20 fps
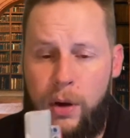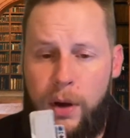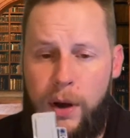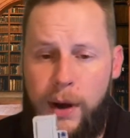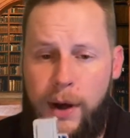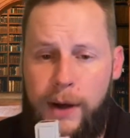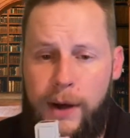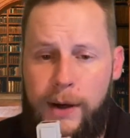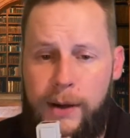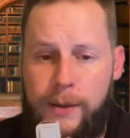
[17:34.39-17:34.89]

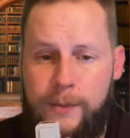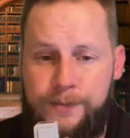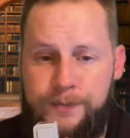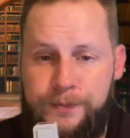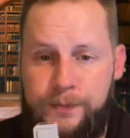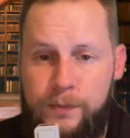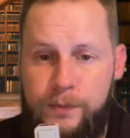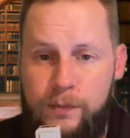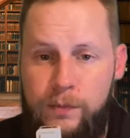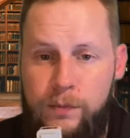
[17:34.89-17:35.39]

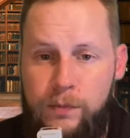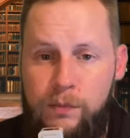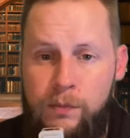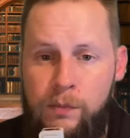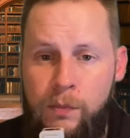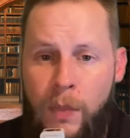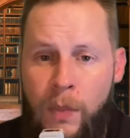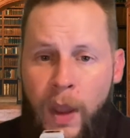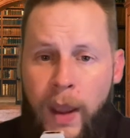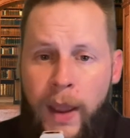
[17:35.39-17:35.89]

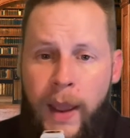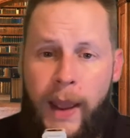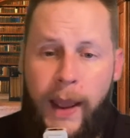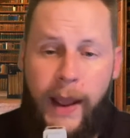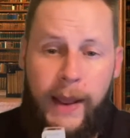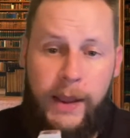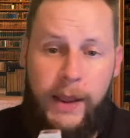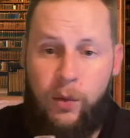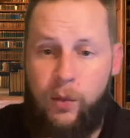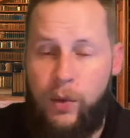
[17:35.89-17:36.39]

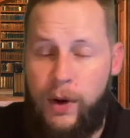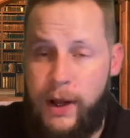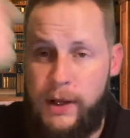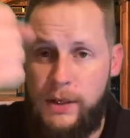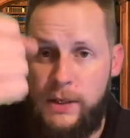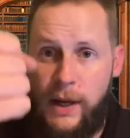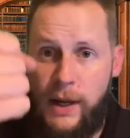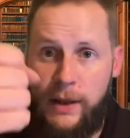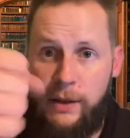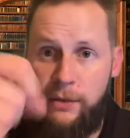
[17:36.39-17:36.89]
And then when I
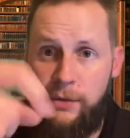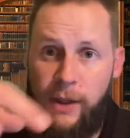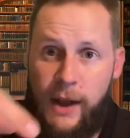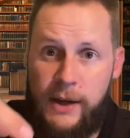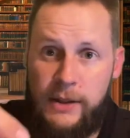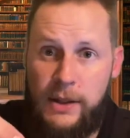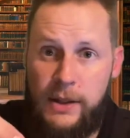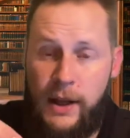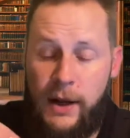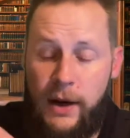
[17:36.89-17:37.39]
shine the
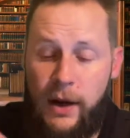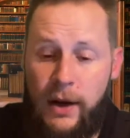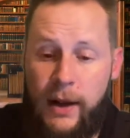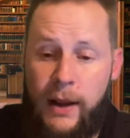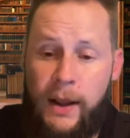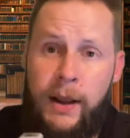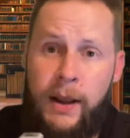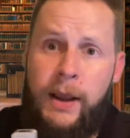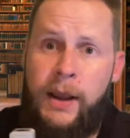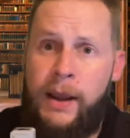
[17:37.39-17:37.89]
flashlight on
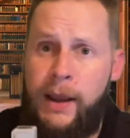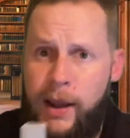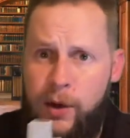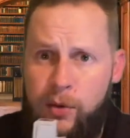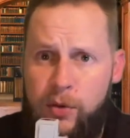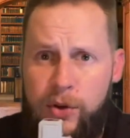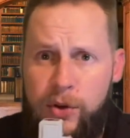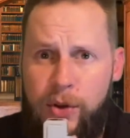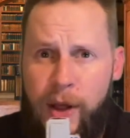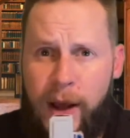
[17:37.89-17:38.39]
it, it
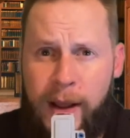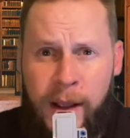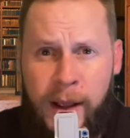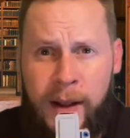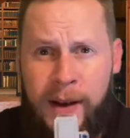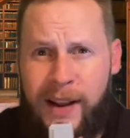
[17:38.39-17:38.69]
would do that.